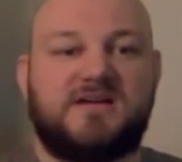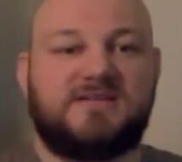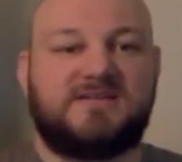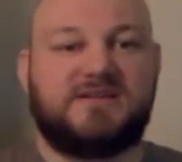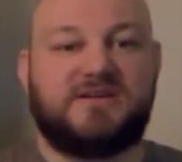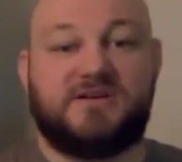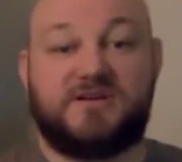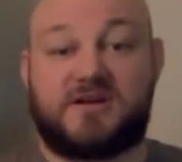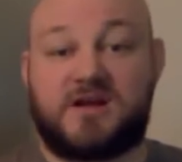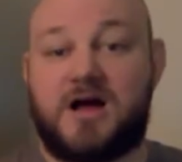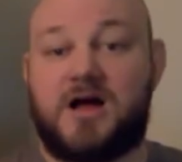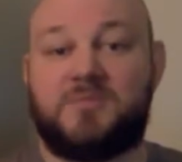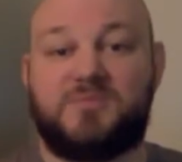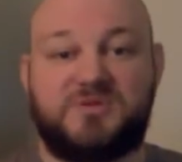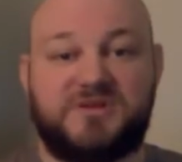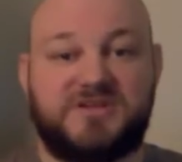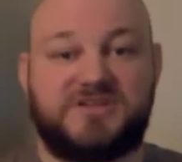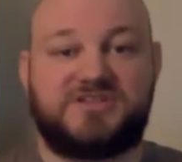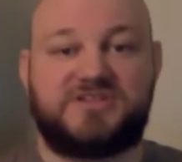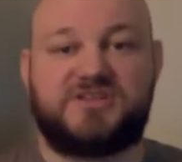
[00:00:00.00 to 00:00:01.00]
to
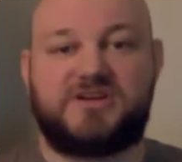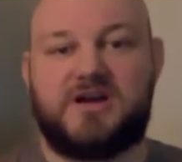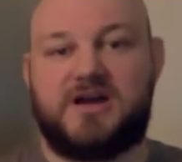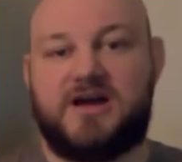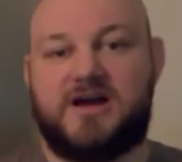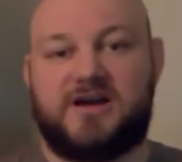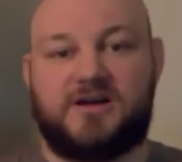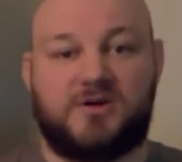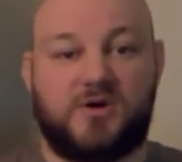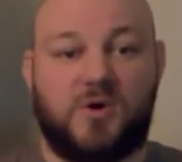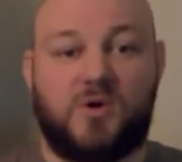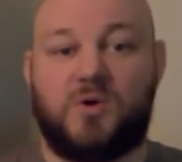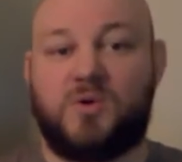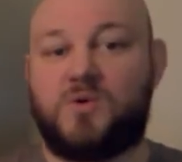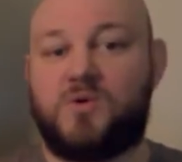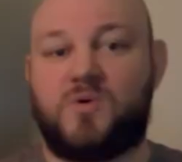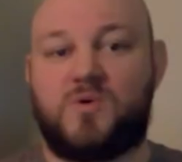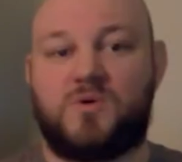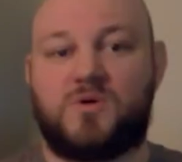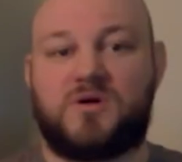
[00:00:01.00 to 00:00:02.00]
accomplish a
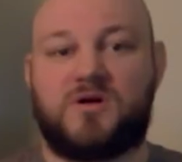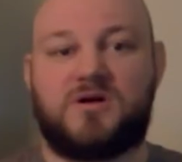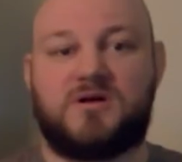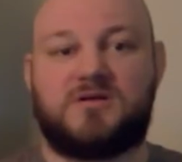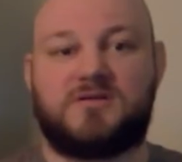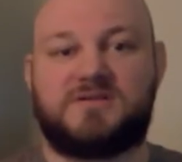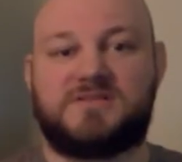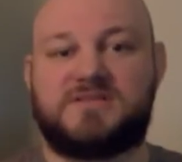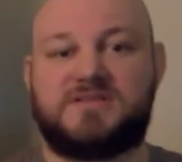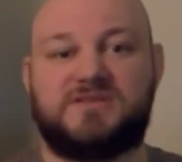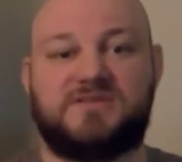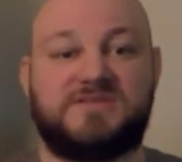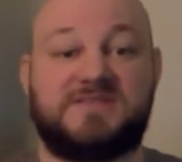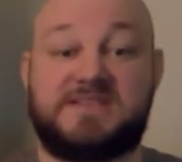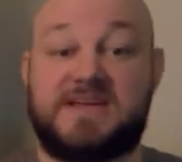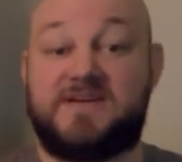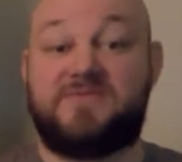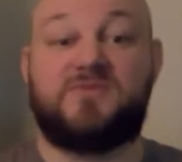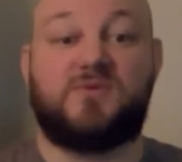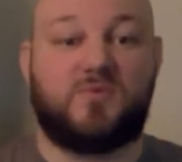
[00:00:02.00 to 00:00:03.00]
goal, or to
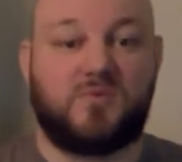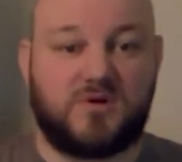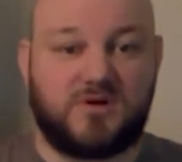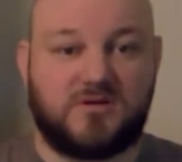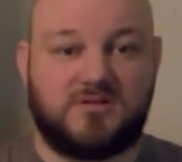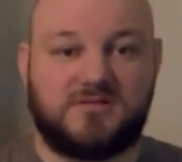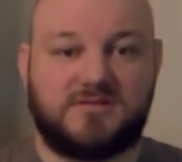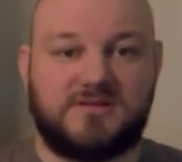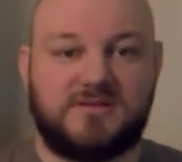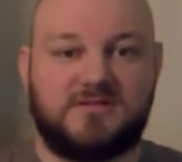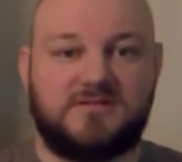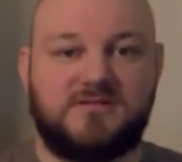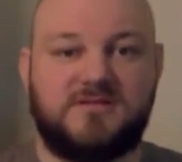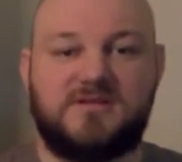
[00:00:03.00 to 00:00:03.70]
save the world.